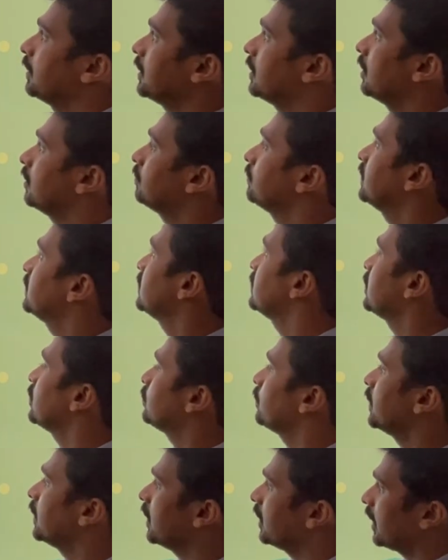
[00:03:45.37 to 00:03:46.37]
up, this is the
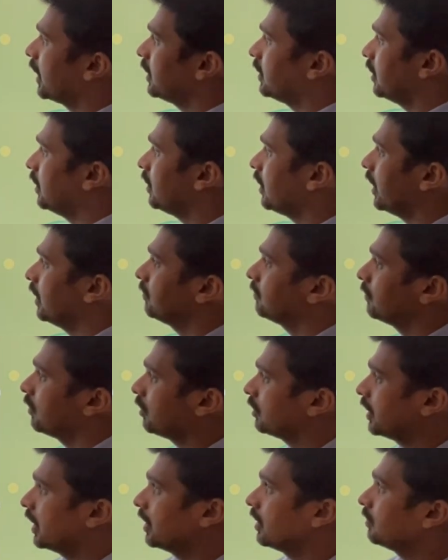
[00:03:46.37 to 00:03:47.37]
2019. I am not
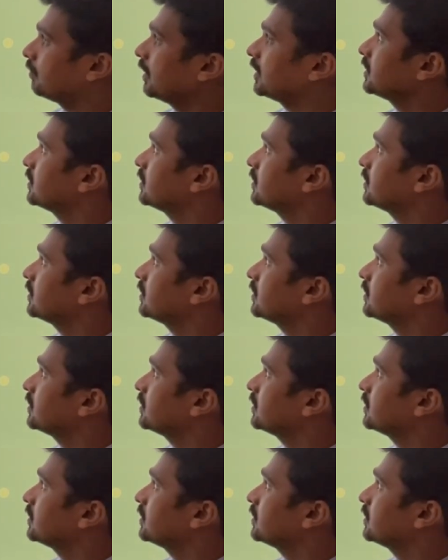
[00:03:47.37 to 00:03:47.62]
taking much